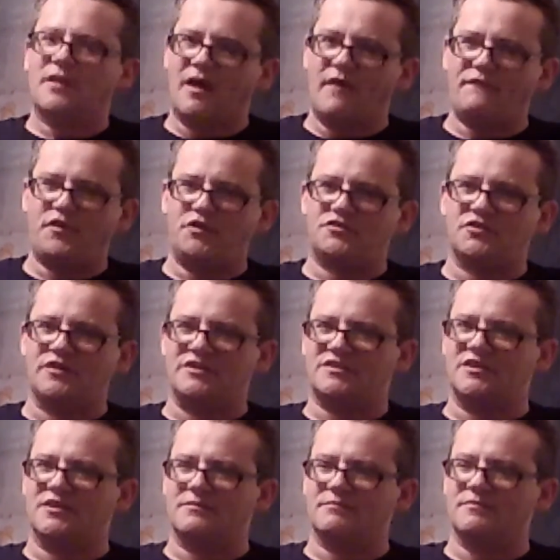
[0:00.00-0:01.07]
A
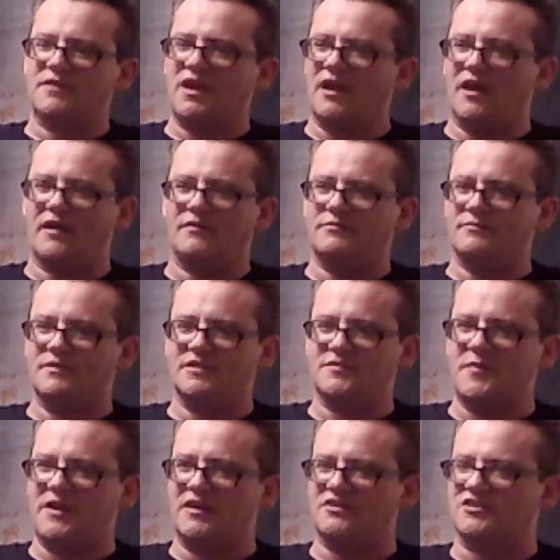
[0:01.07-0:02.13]
futuristic. Let's
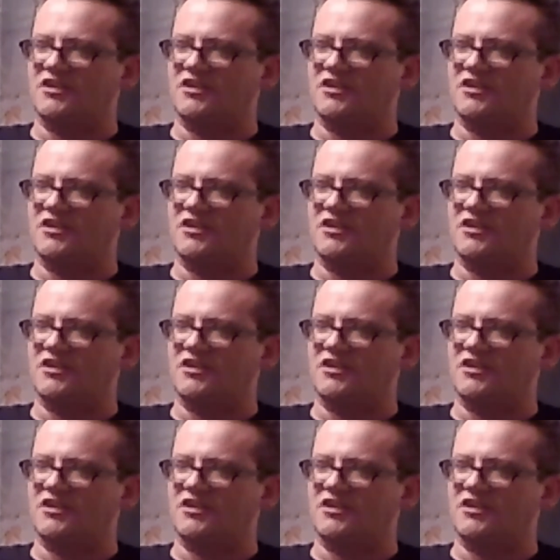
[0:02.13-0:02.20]
make it